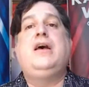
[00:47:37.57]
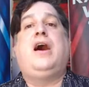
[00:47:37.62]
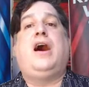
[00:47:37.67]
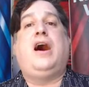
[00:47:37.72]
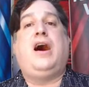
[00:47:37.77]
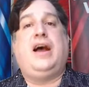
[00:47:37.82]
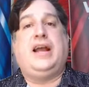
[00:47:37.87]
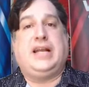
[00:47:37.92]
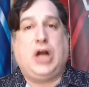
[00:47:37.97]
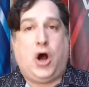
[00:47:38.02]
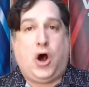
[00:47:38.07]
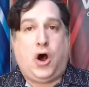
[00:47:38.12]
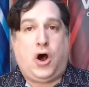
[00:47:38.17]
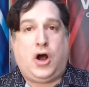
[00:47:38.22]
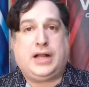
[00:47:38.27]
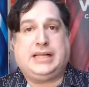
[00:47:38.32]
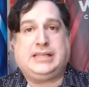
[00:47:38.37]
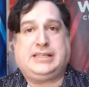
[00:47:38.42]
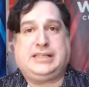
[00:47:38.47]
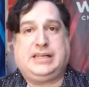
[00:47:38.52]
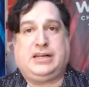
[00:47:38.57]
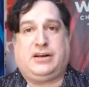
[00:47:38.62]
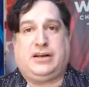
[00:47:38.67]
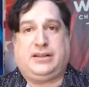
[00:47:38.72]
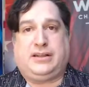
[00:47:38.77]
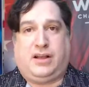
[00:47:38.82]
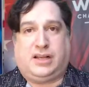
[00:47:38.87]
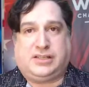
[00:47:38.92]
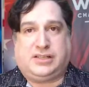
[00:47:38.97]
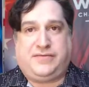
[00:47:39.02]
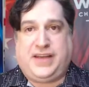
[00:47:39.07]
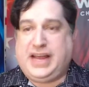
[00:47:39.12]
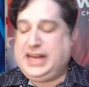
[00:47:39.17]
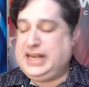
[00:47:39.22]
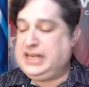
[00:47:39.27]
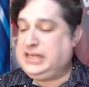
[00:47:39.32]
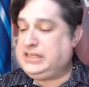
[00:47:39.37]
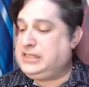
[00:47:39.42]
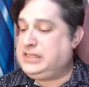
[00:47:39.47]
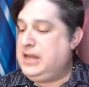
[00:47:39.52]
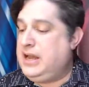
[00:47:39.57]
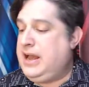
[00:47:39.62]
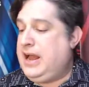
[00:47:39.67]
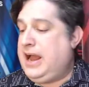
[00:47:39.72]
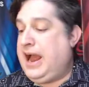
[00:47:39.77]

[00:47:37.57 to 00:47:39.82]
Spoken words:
in August here in Las Vegas.